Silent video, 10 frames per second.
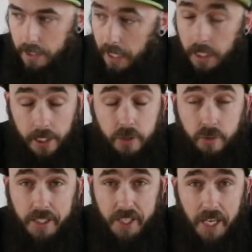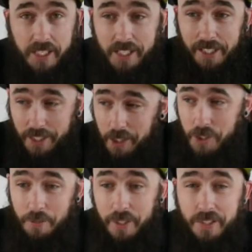It literally tastes like
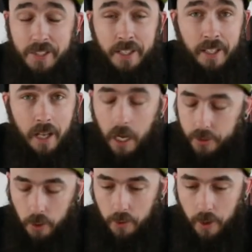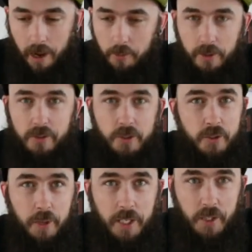chew it. I don't know how else
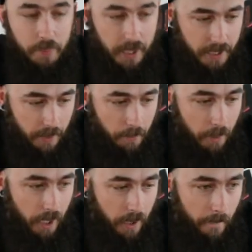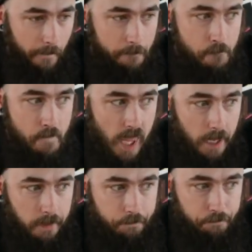to explain it, but
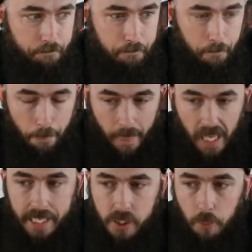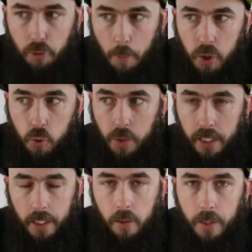it is a proper sweet
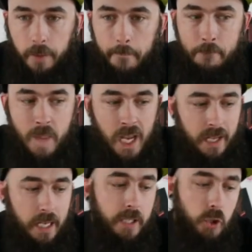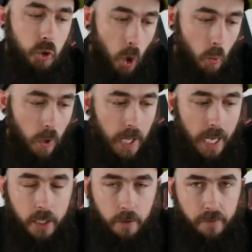liquid. It's not one that
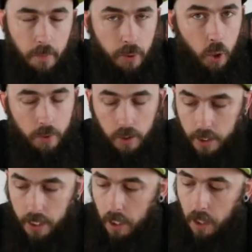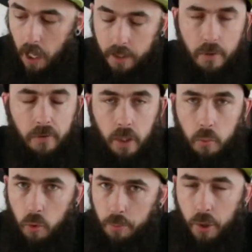I could vape permanently. I definitely
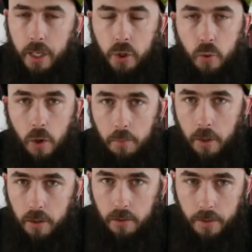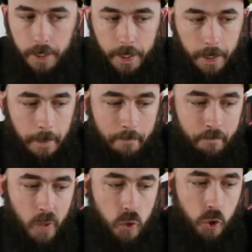wouldn't put it in a squonk bottle,
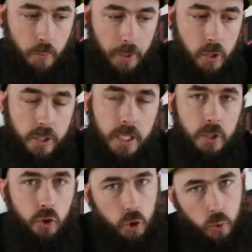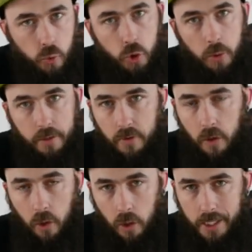just because it's too sweet for a
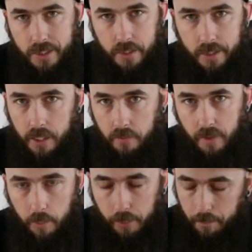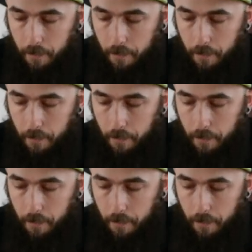long-lasting day vape.